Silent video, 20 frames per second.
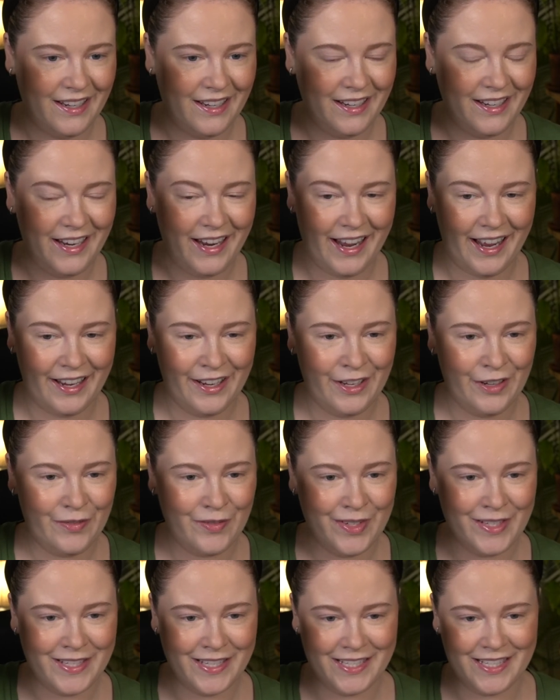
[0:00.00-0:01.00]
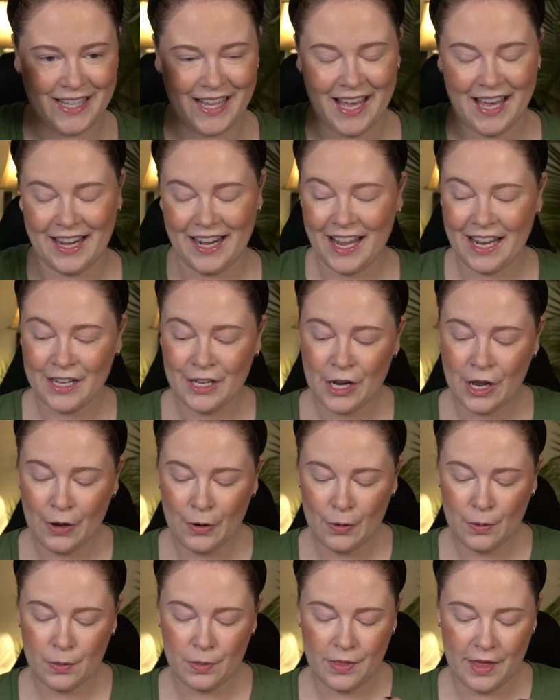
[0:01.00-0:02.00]
yeah, I couldn't resist that. I
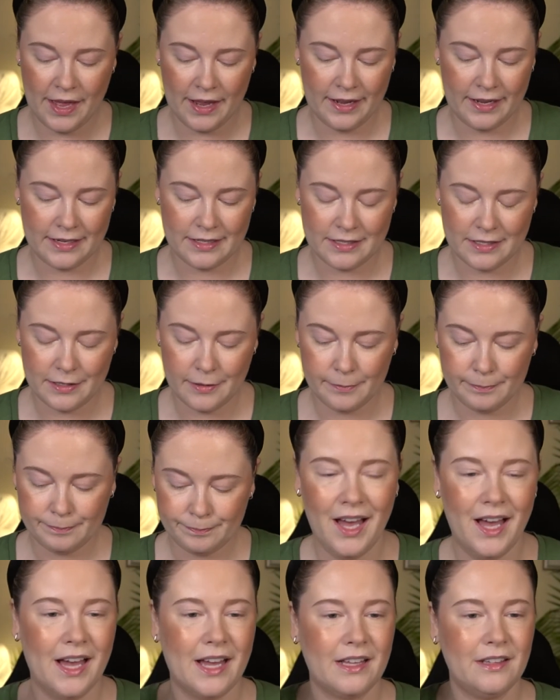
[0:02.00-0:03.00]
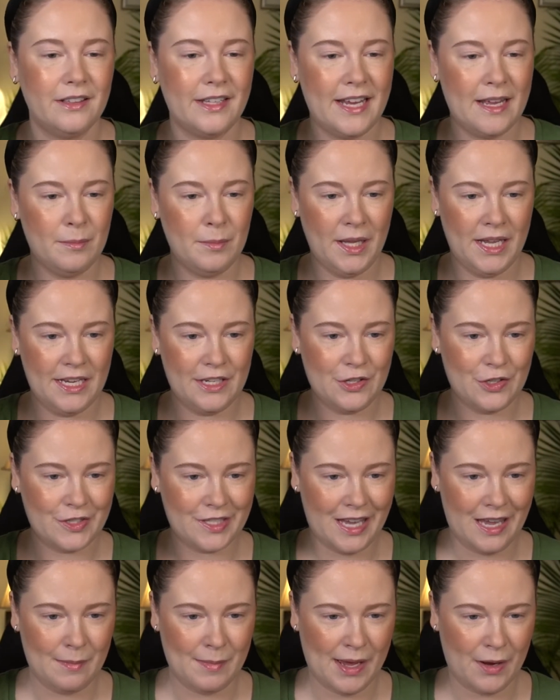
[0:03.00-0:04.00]
know that uh, Glamlite
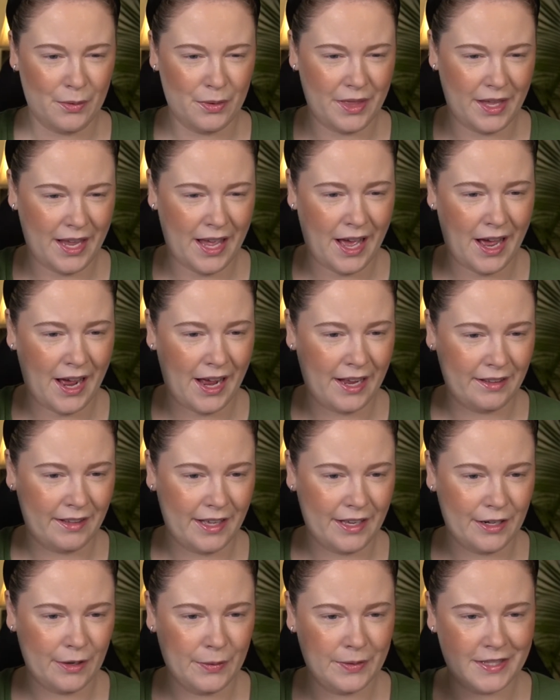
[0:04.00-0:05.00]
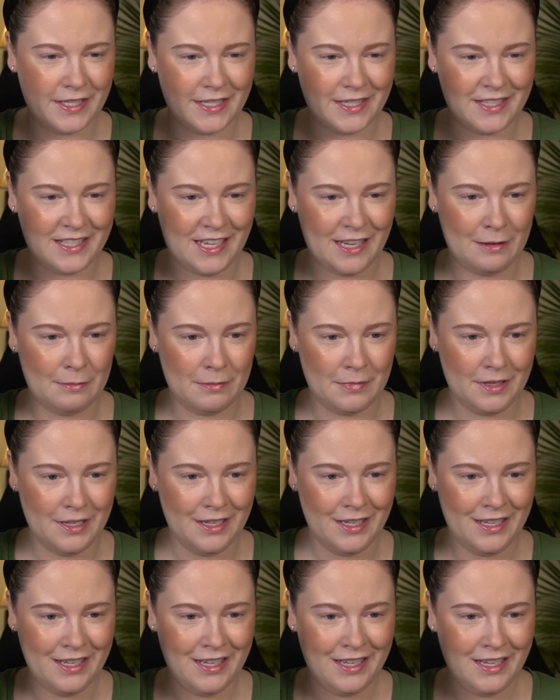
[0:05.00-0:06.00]
just came out with a highlighter with the same
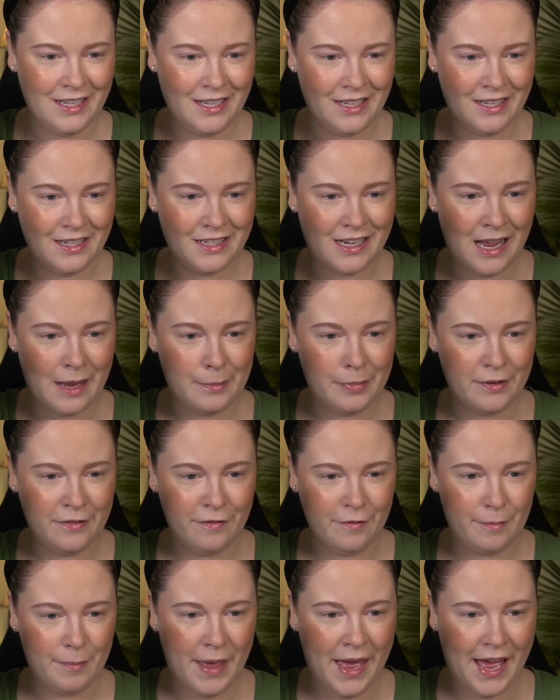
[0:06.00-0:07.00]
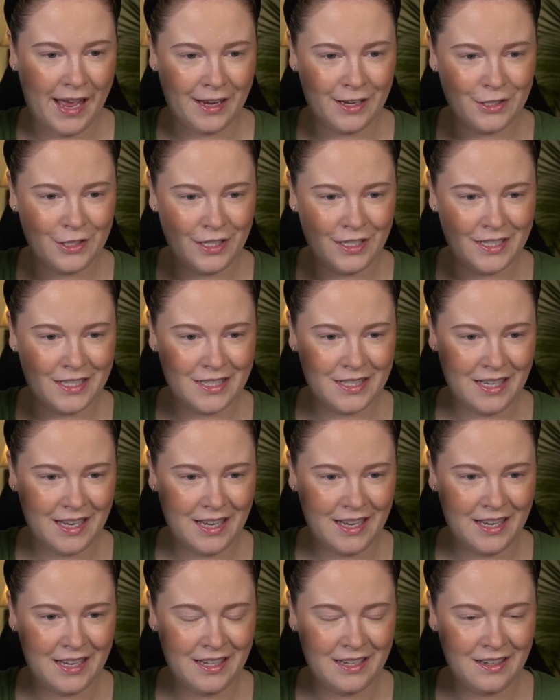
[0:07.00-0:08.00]
type of packaging
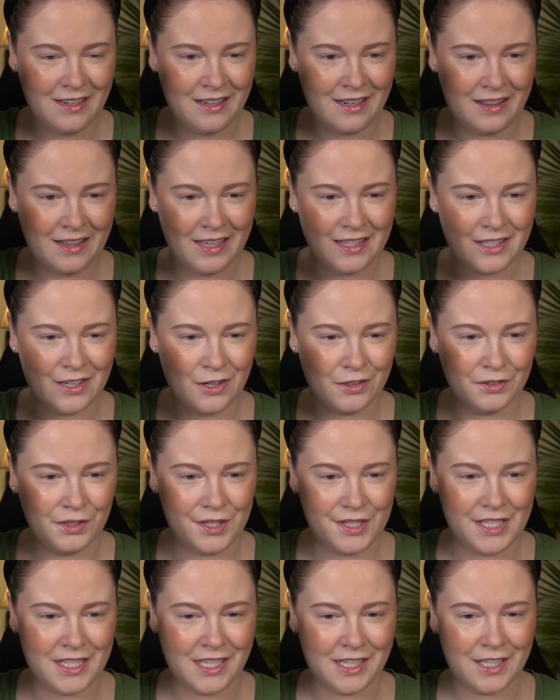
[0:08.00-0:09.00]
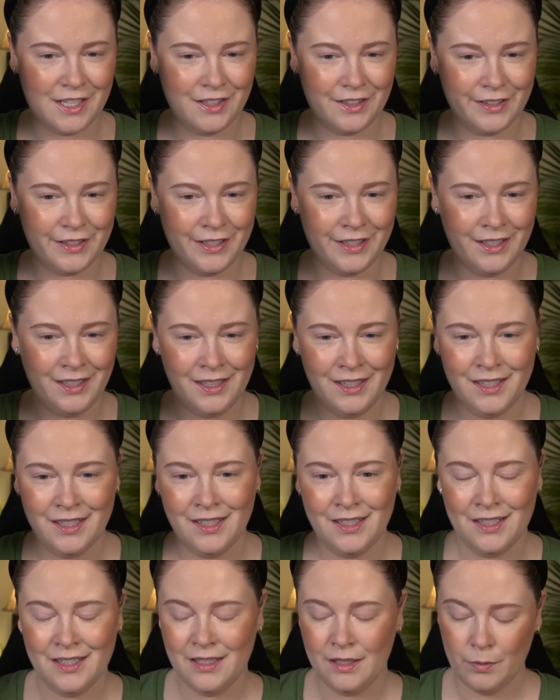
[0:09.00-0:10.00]
design. I think it's called lenticular,
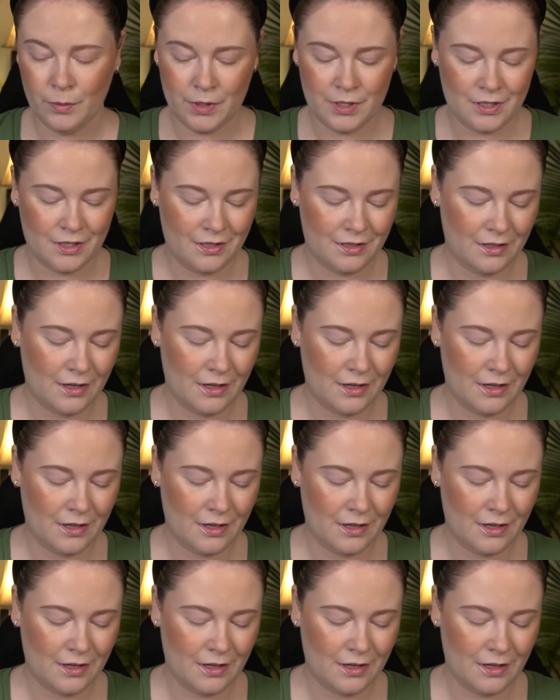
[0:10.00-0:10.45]
which